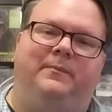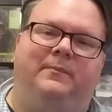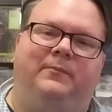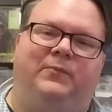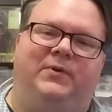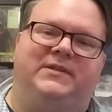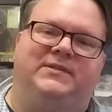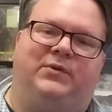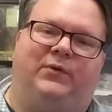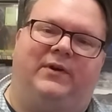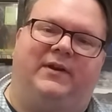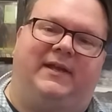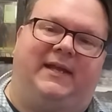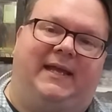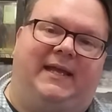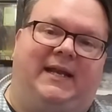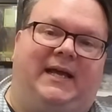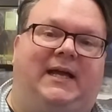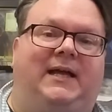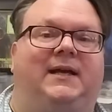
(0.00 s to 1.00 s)
we sort of
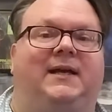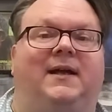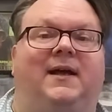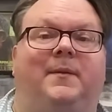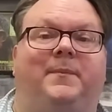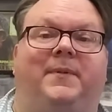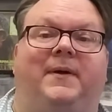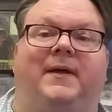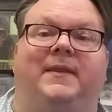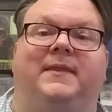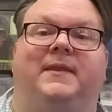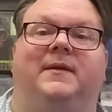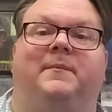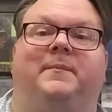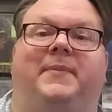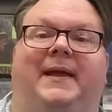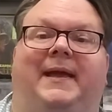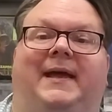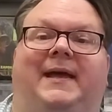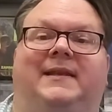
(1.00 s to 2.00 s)
get hung up on the
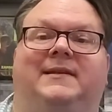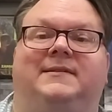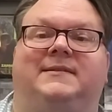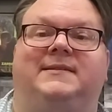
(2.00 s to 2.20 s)
band